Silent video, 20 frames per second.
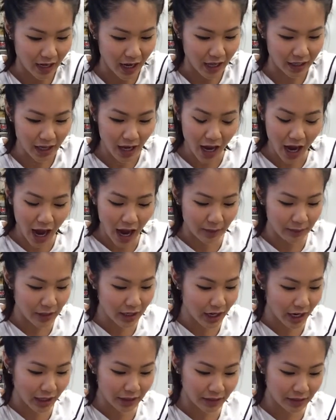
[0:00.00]
And yeah, I
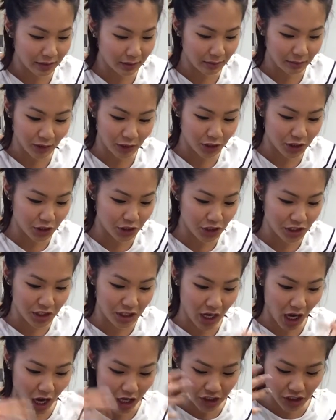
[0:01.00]
mean, I there's
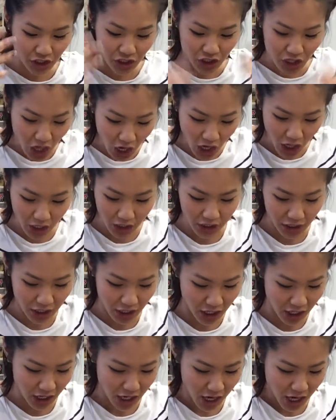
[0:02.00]
just a ton
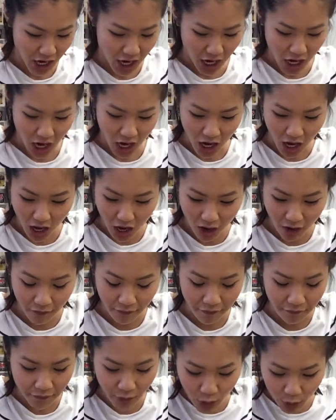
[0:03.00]

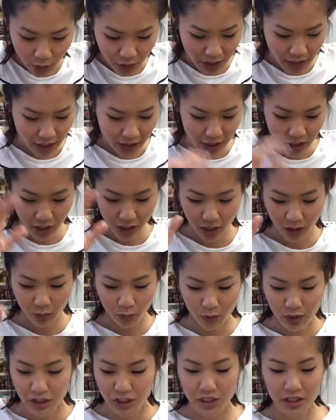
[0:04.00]
of food in here,
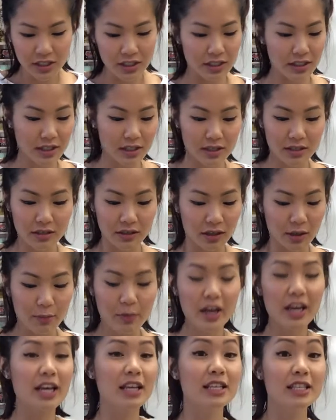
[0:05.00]
which is the
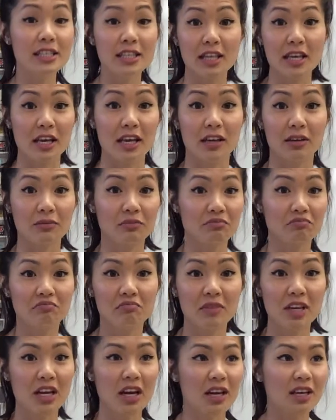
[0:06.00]
biggest thing
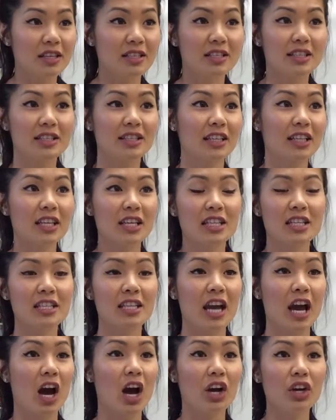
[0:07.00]
because the kids
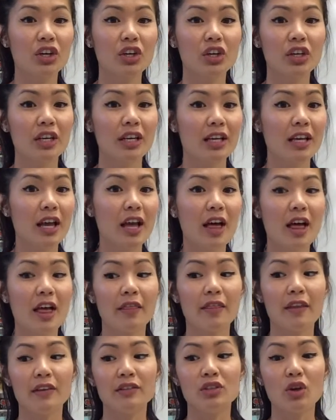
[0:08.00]
get hungry,
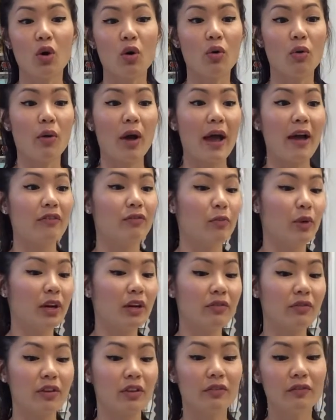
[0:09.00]
they don't have
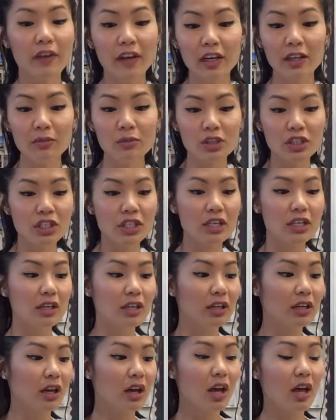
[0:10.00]
money for the vending
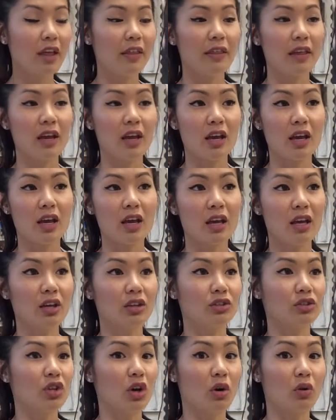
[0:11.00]
machine,
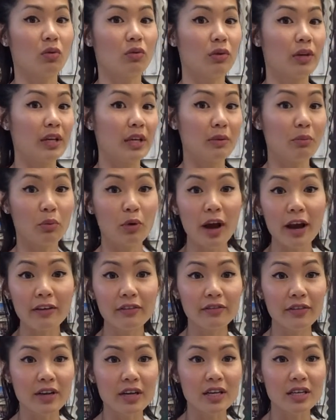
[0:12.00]
they don't eat
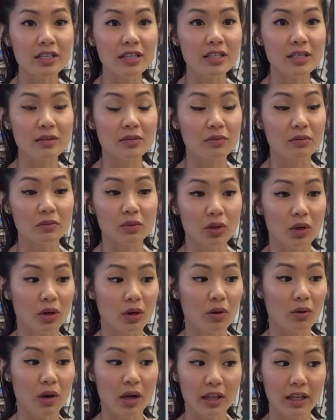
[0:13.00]
breakfast, you
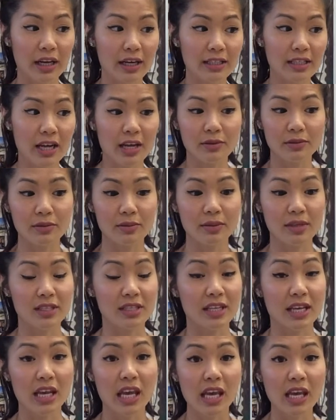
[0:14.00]
know, a lot of times
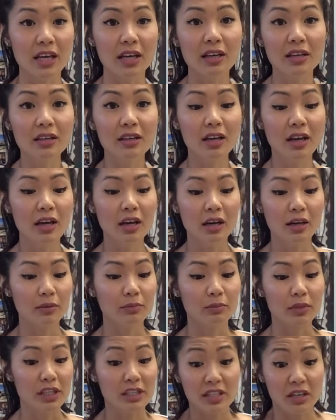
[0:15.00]
because they can't
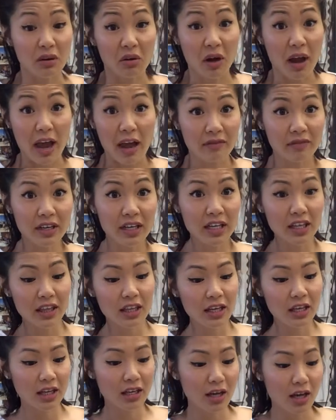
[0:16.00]
because they don't have
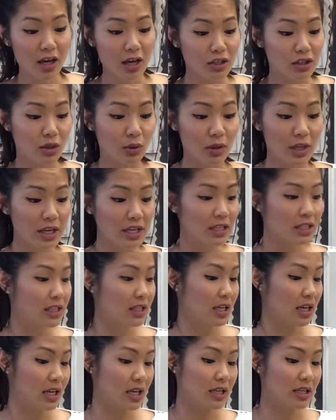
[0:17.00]
anything. So this
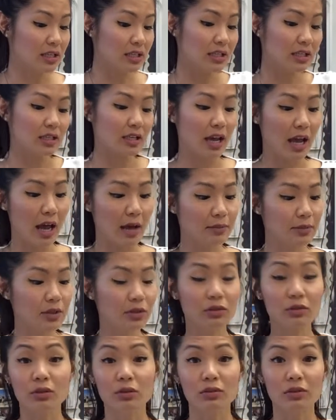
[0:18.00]
is
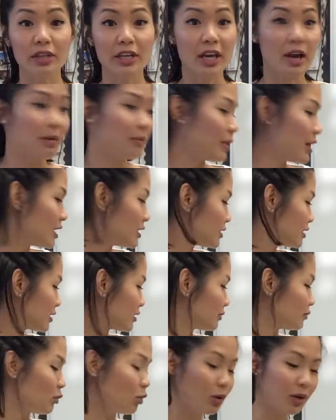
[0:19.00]
absolutely
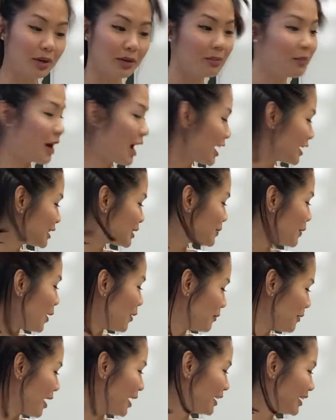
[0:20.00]
amazing. More
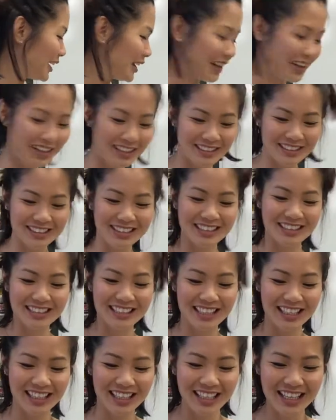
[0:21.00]
Expo markers.
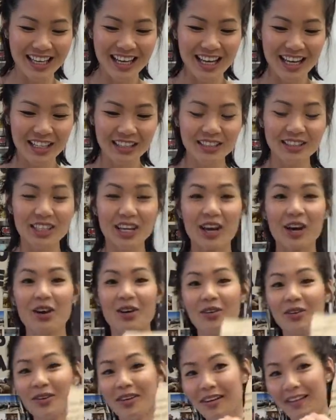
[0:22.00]
So,
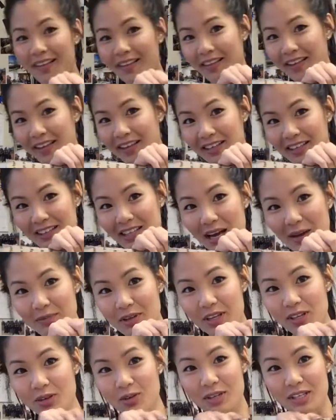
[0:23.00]
I
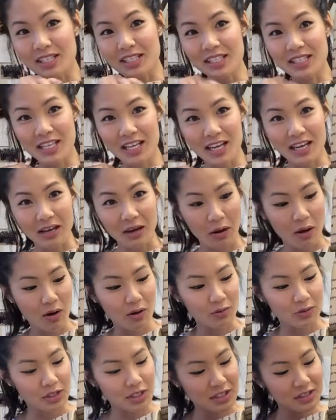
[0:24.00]
mean, you can see,
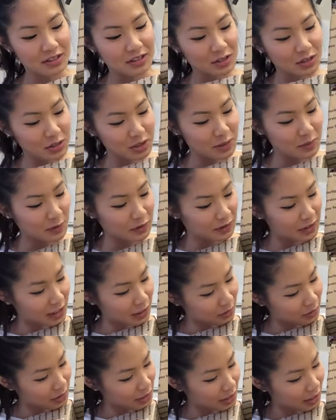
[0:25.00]
oh geez, it just spilled
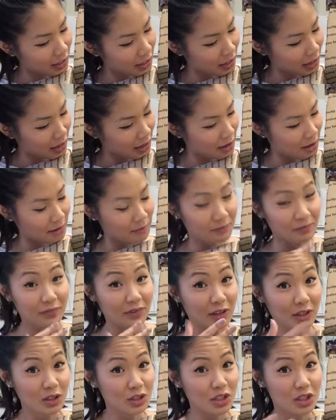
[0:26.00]
out. Um,
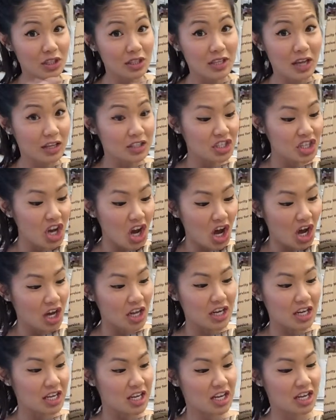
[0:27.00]
there's just a
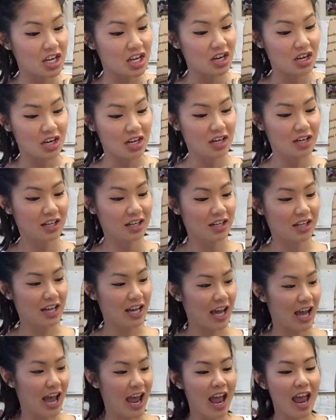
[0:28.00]
ton in here.
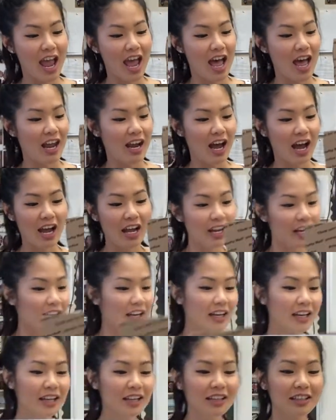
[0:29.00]
And
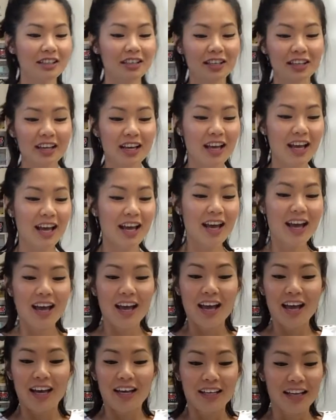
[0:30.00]
I
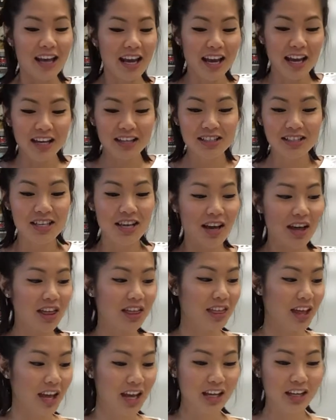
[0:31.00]
can't
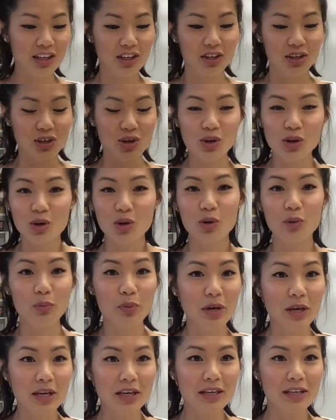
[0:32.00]
thank you,
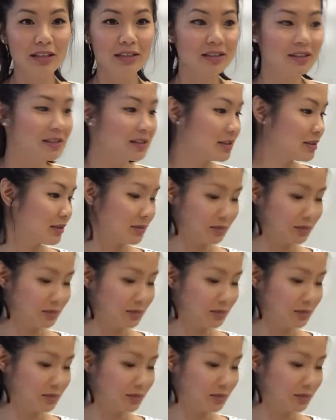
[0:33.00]
Pete,